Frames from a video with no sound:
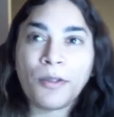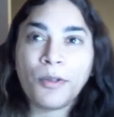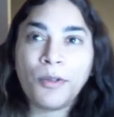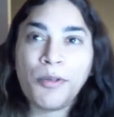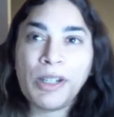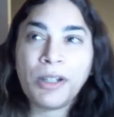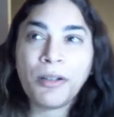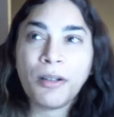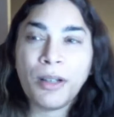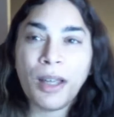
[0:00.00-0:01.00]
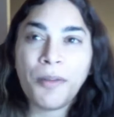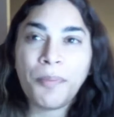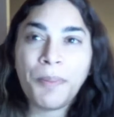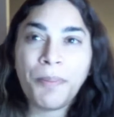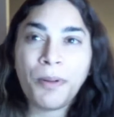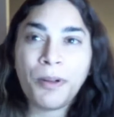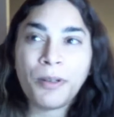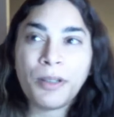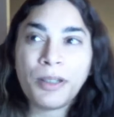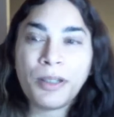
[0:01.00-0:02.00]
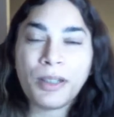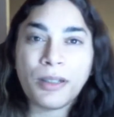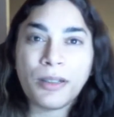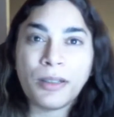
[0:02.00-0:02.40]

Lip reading: ridicule other people's